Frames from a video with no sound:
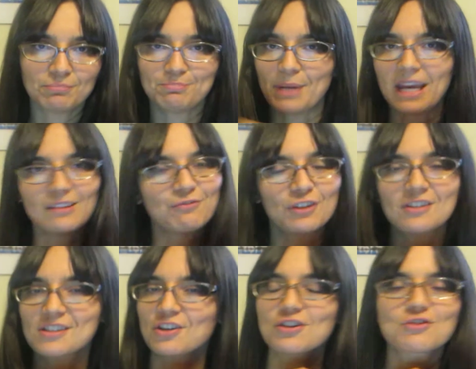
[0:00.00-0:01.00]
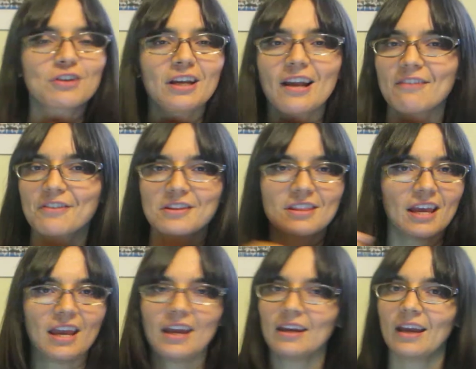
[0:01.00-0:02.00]
Paid for the surgery and
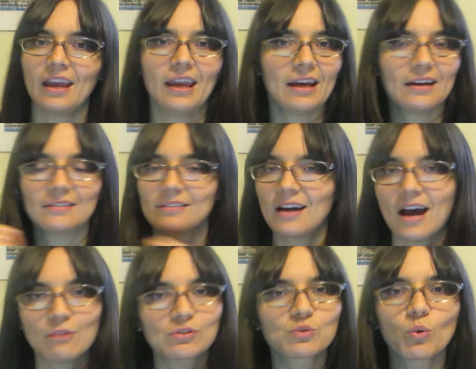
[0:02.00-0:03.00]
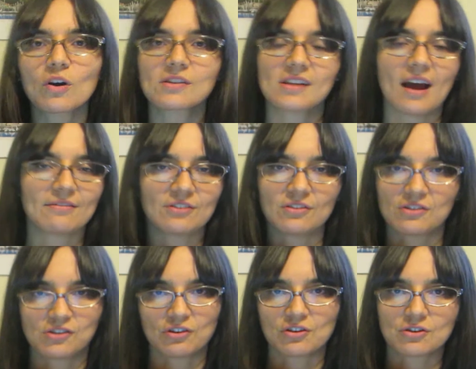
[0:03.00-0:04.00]
everything, and I was worse after the
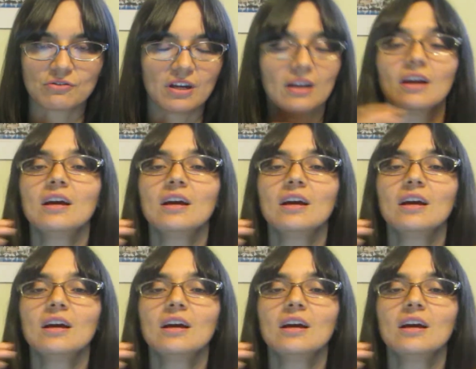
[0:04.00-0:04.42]
surgery.